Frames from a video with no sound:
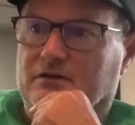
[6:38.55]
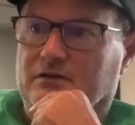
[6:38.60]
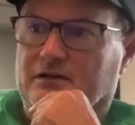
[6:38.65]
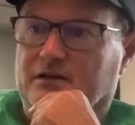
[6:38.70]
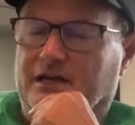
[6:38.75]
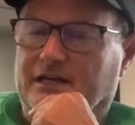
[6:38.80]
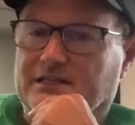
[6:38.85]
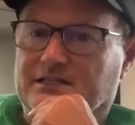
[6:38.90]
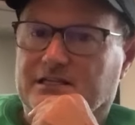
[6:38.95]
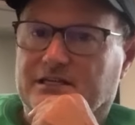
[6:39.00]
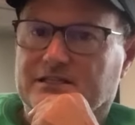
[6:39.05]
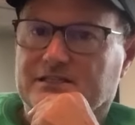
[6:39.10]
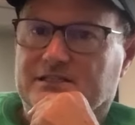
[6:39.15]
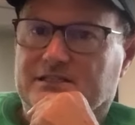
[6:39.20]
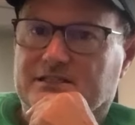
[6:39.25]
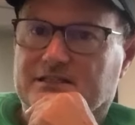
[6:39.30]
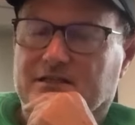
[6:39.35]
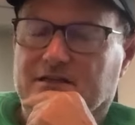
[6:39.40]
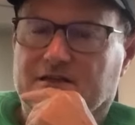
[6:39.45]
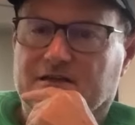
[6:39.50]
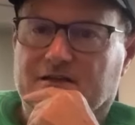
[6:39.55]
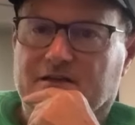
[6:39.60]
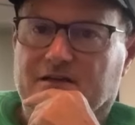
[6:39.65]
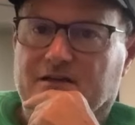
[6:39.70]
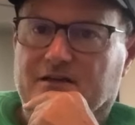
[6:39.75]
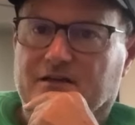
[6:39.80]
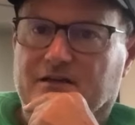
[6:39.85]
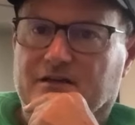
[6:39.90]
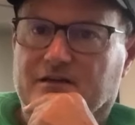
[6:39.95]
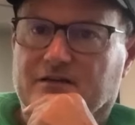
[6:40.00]

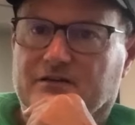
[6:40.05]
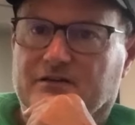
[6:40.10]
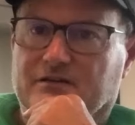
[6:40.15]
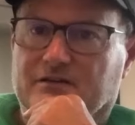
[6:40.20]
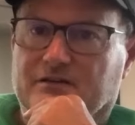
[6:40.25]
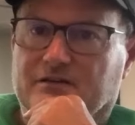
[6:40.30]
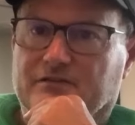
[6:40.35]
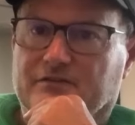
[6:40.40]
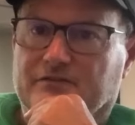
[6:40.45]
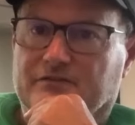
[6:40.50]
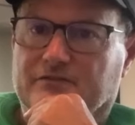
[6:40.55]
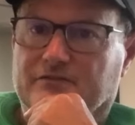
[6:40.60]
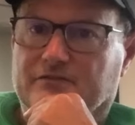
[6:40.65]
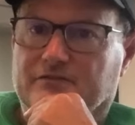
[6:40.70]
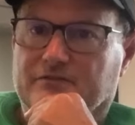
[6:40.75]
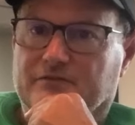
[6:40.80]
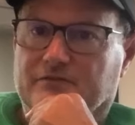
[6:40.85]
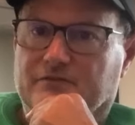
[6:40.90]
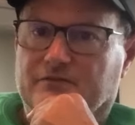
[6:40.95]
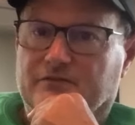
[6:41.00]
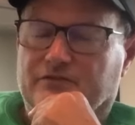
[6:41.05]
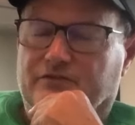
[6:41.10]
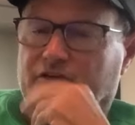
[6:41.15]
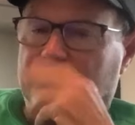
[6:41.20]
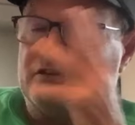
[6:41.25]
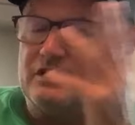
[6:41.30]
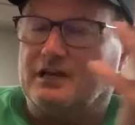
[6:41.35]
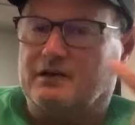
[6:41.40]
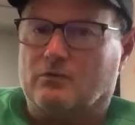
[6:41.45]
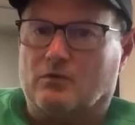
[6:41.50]

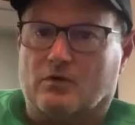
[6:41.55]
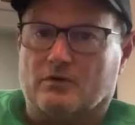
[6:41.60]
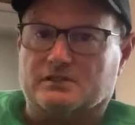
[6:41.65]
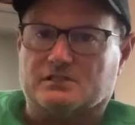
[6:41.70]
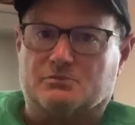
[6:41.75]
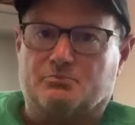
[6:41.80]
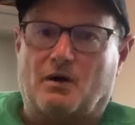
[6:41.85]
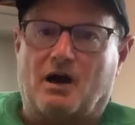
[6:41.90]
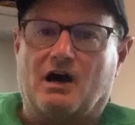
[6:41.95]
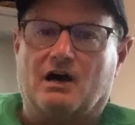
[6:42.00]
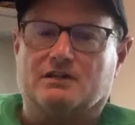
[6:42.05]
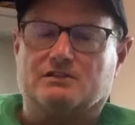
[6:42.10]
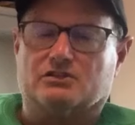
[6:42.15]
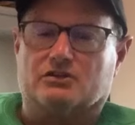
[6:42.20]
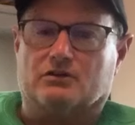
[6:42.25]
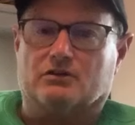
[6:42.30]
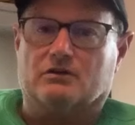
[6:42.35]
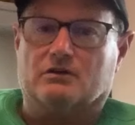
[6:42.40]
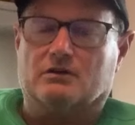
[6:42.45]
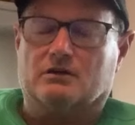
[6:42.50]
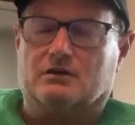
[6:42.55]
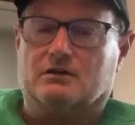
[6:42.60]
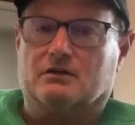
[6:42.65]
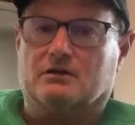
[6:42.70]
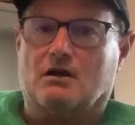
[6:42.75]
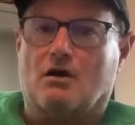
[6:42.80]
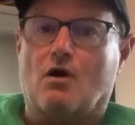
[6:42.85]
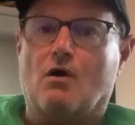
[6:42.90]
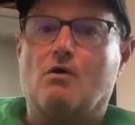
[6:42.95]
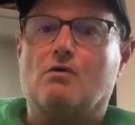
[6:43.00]
1958 uh, Warren Spahns are
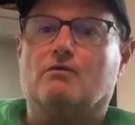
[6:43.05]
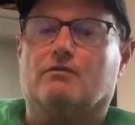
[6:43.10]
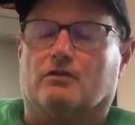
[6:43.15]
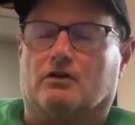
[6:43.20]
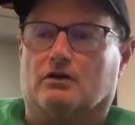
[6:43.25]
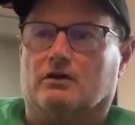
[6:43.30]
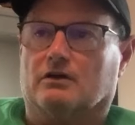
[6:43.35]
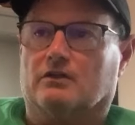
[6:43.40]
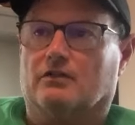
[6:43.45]
over.